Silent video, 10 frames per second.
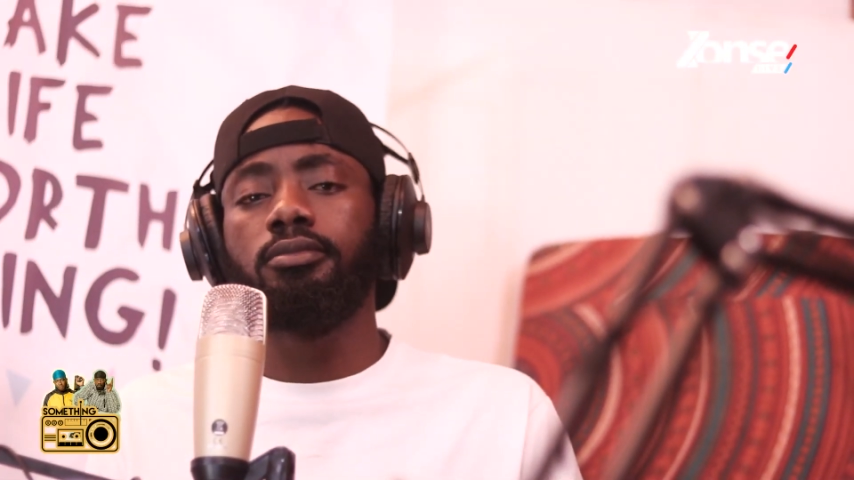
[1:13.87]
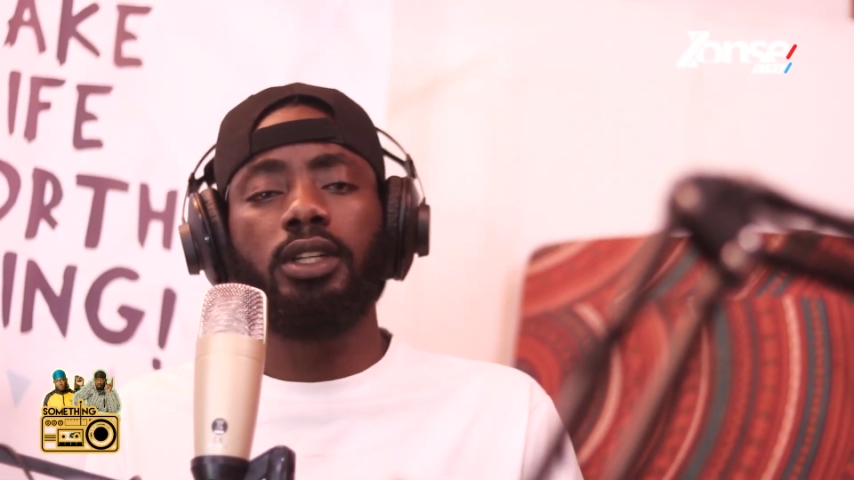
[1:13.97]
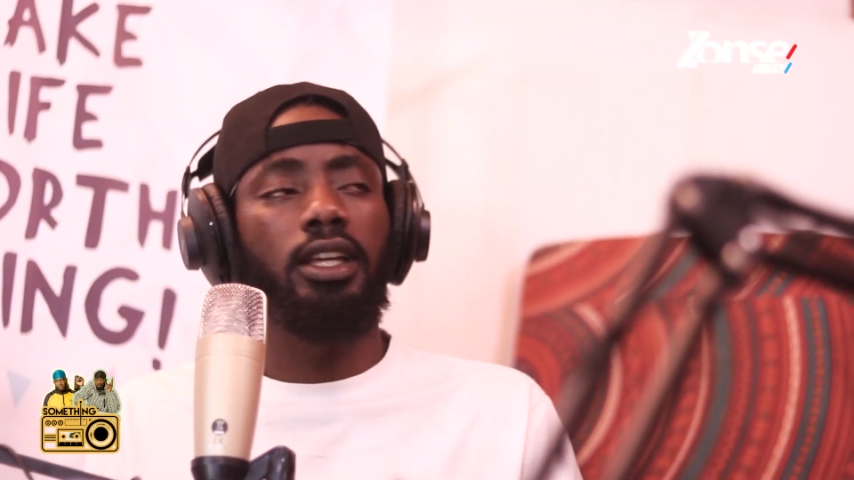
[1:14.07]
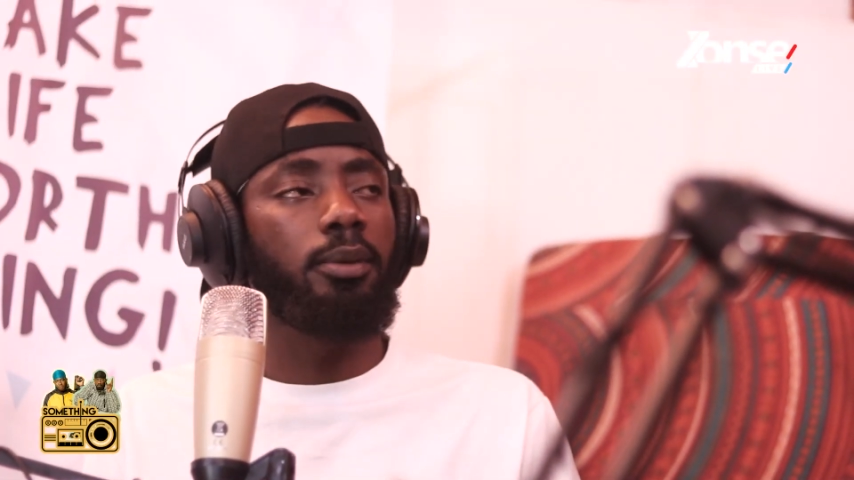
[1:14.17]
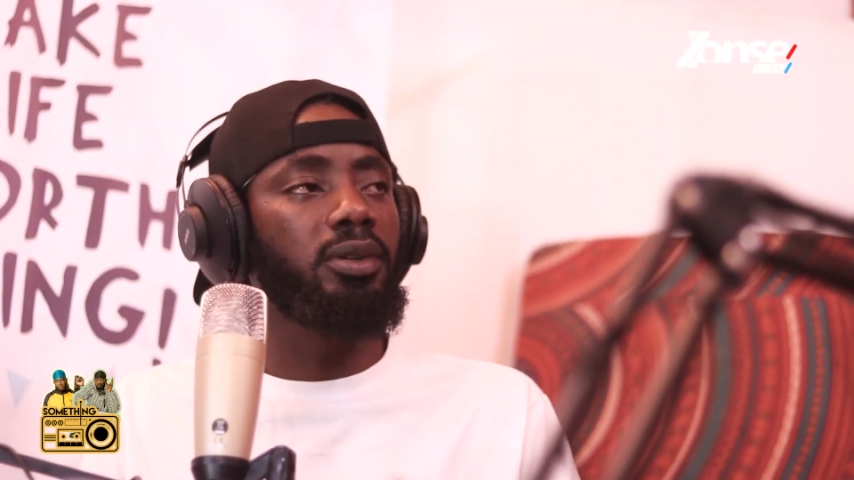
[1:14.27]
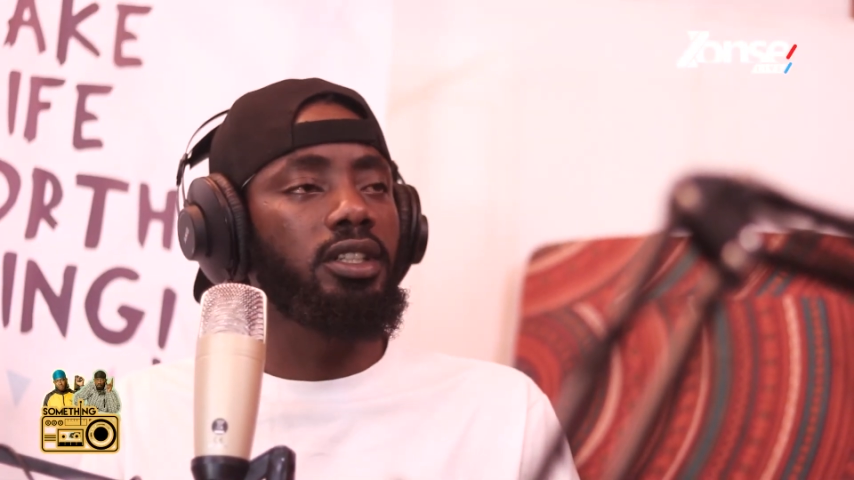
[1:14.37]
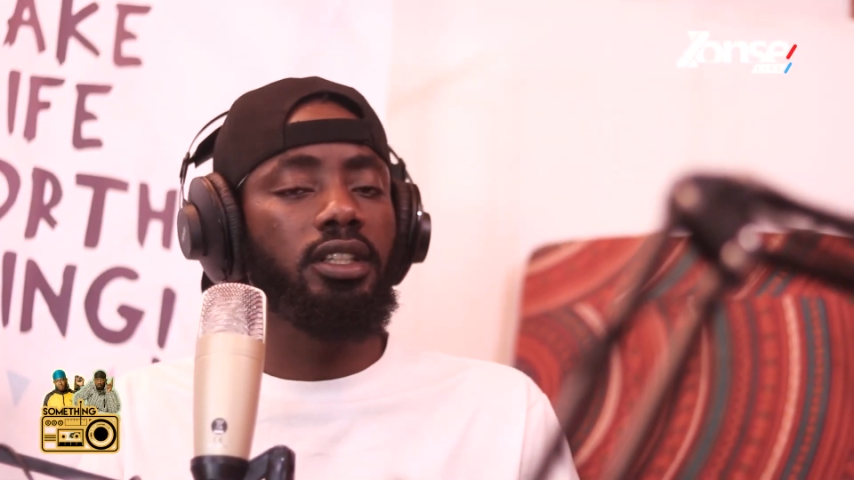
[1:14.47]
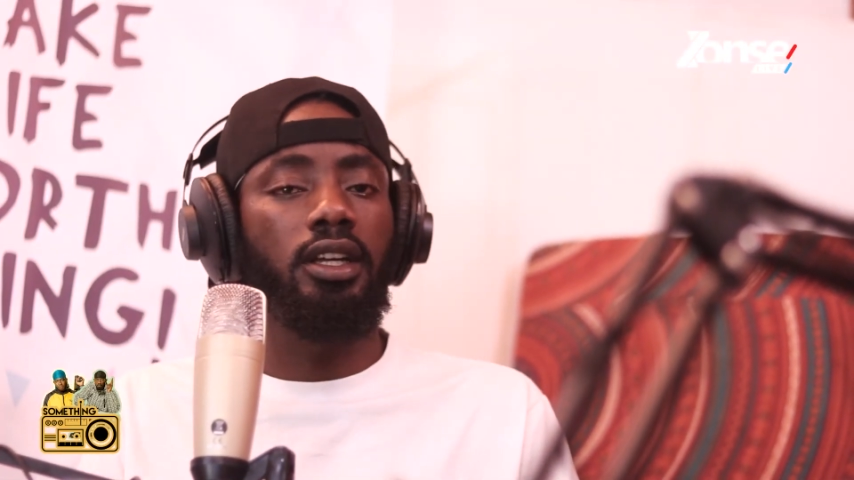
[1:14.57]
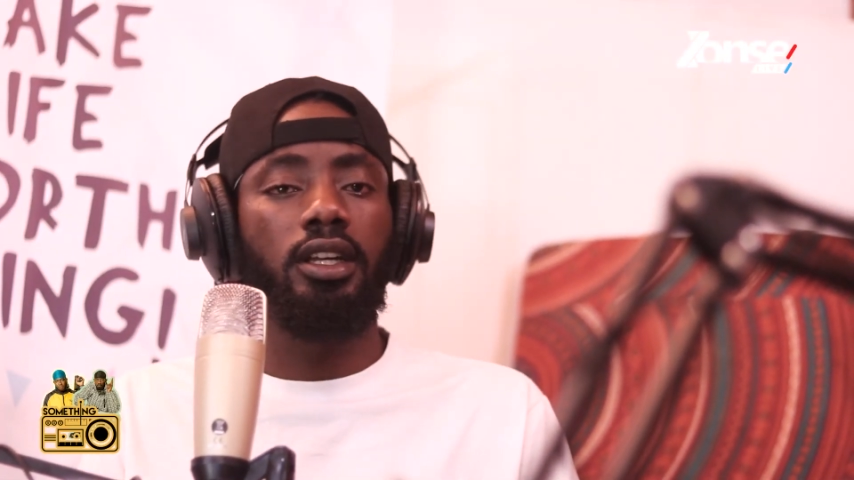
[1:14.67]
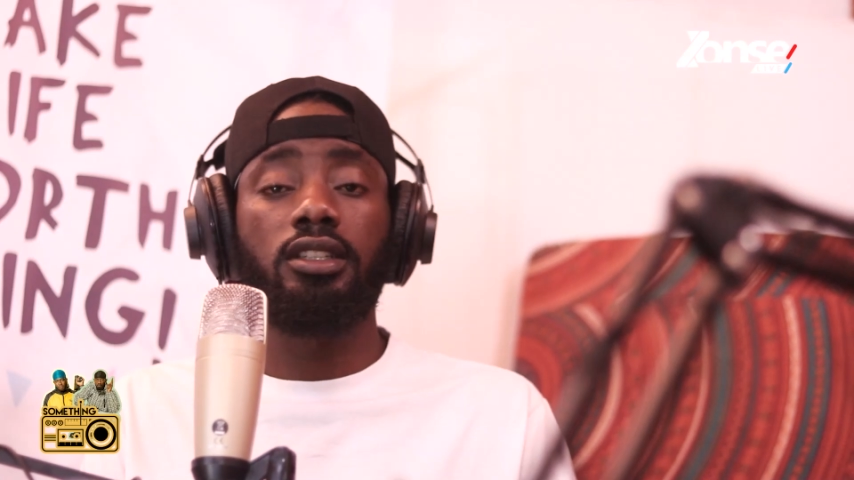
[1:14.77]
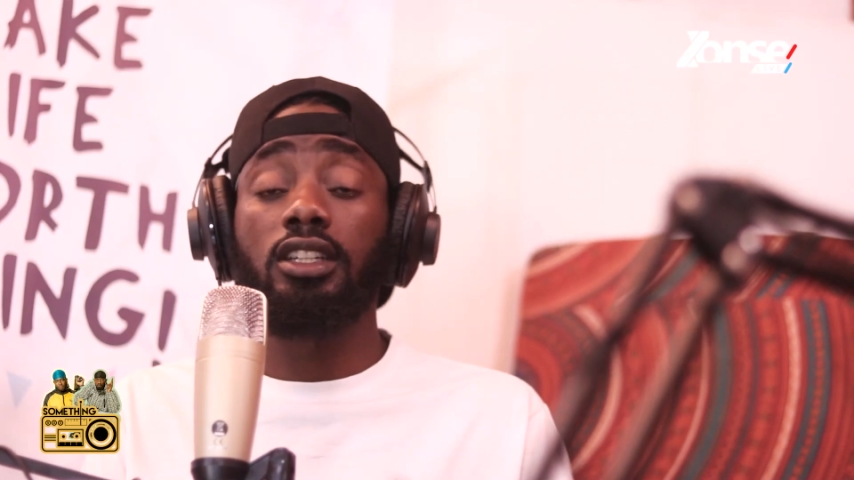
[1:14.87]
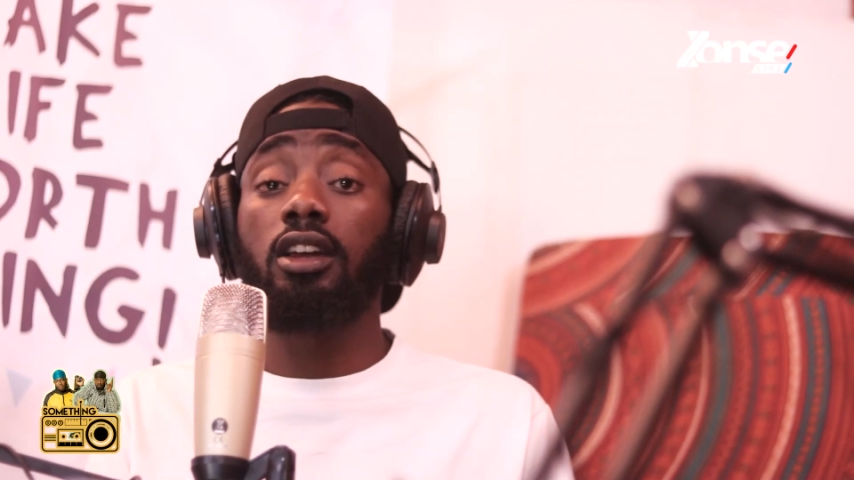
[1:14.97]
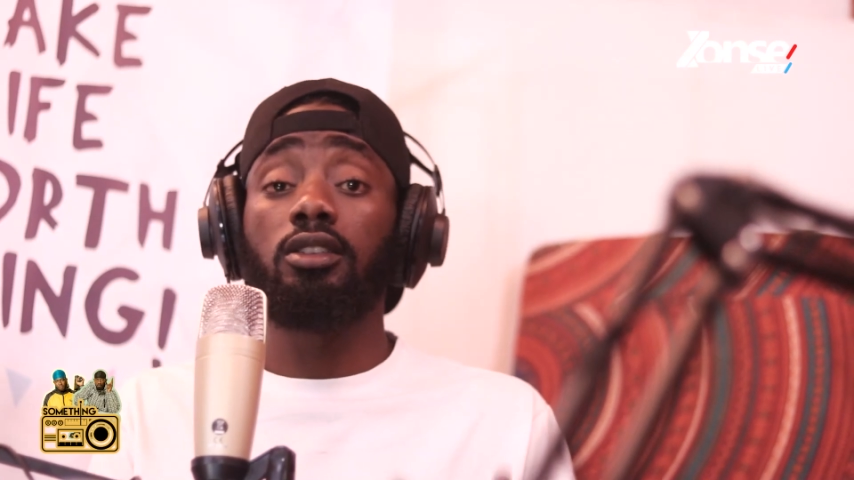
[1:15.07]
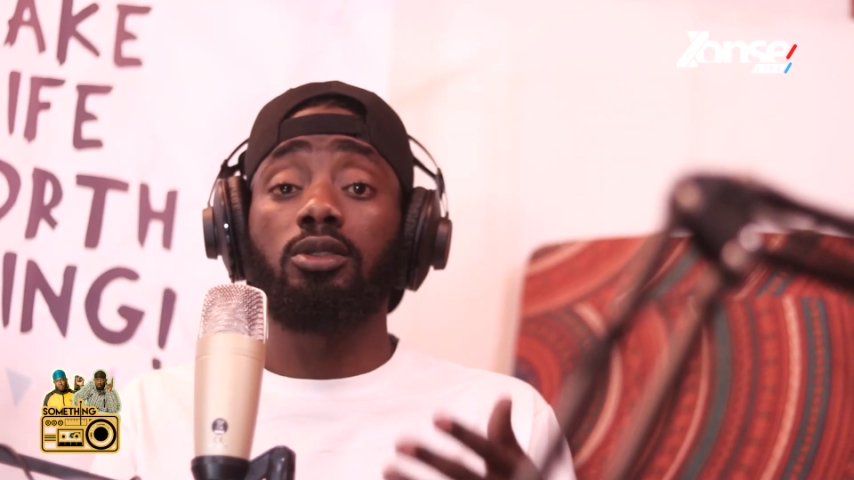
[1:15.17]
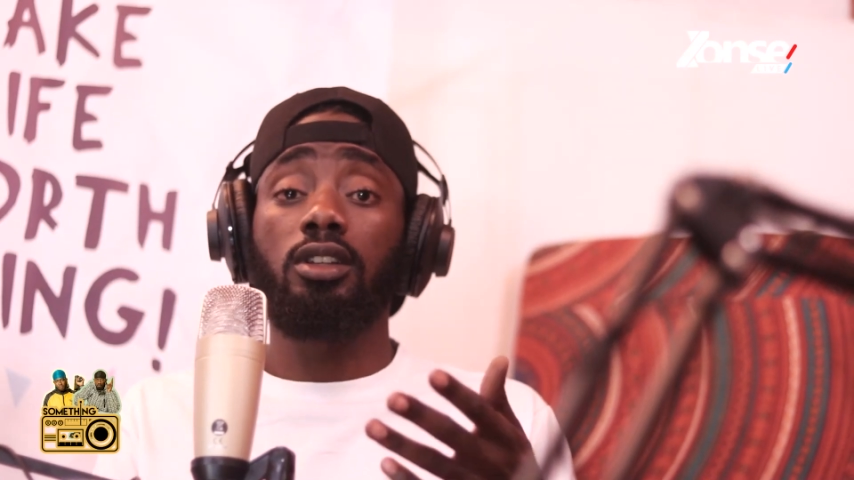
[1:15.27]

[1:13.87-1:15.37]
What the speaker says: Really appreciate it. Shout out to